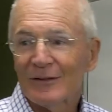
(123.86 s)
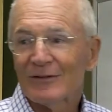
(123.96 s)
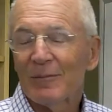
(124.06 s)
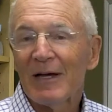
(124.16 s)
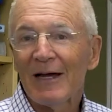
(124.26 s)

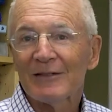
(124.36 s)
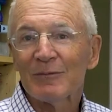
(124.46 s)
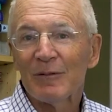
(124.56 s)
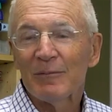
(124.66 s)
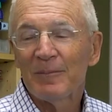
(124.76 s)
there's a
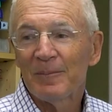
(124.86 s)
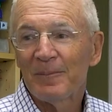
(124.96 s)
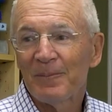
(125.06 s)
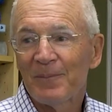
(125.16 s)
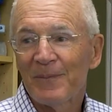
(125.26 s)
maximum.
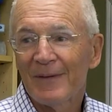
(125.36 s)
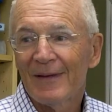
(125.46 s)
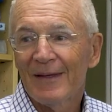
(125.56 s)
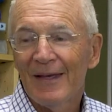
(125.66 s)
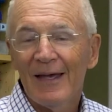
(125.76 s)

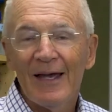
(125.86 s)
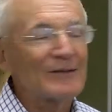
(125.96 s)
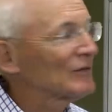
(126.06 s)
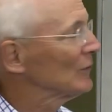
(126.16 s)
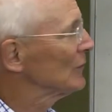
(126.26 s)

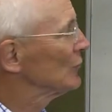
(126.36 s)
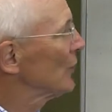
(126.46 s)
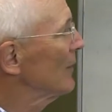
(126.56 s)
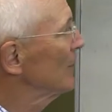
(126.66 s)
And so the